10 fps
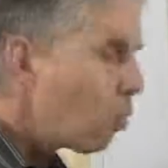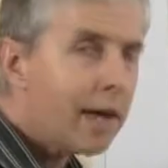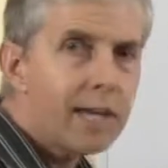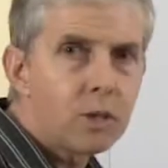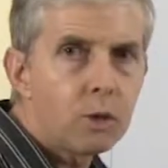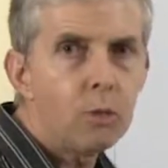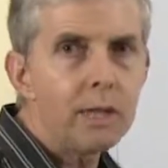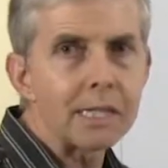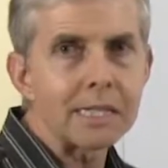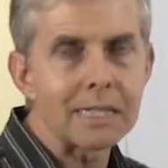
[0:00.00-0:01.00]
where do
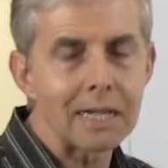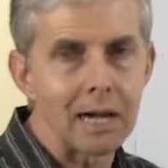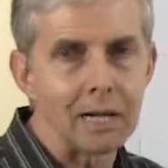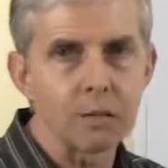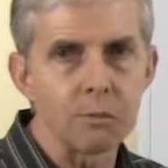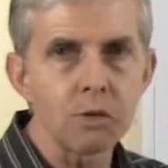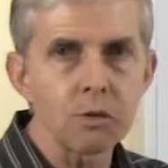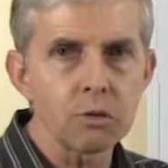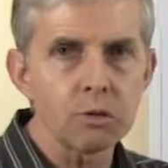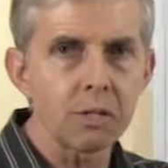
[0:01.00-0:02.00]
we start? I'm
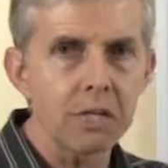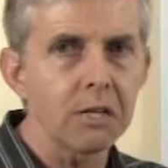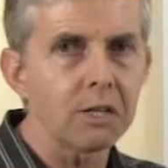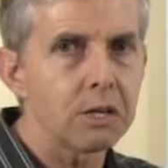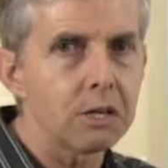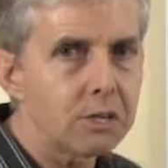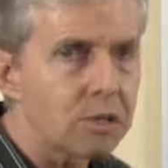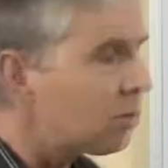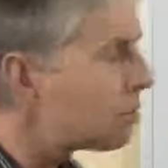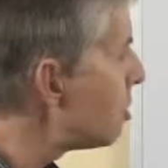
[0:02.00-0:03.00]
sure your teacher has
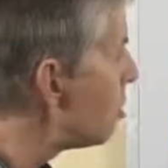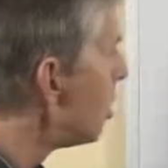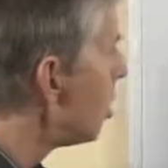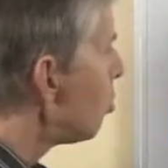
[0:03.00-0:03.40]
told you